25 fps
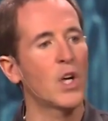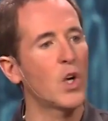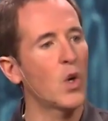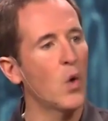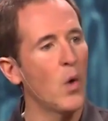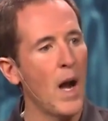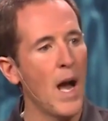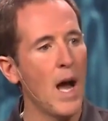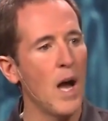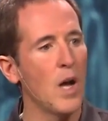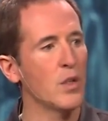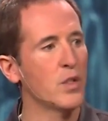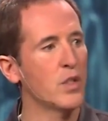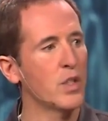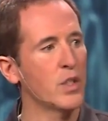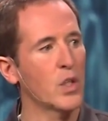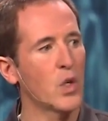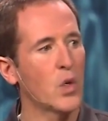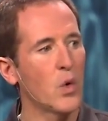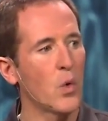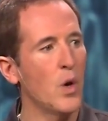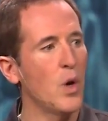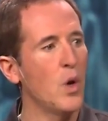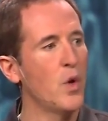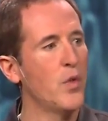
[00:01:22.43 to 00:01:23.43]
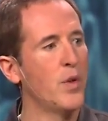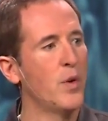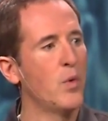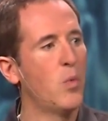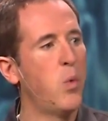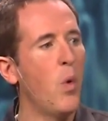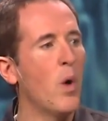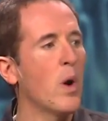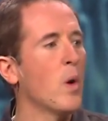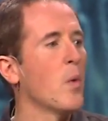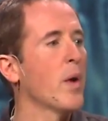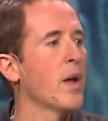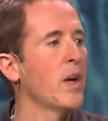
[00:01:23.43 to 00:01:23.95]
crowds and growth. And
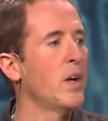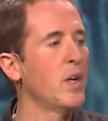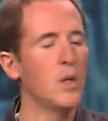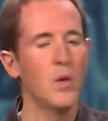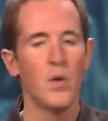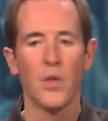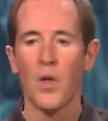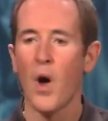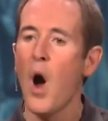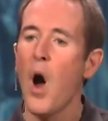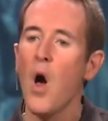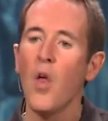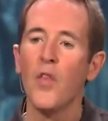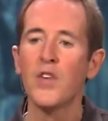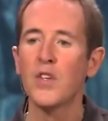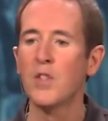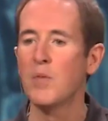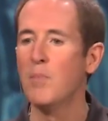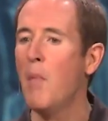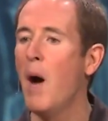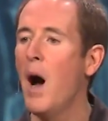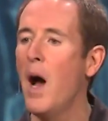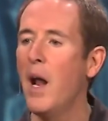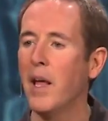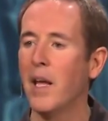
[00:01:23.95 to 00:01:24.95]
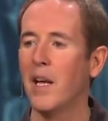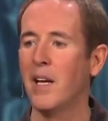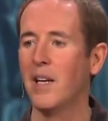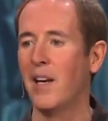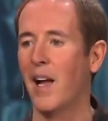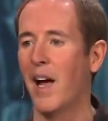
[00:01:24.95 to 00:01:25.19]
what are we going to do with all this money?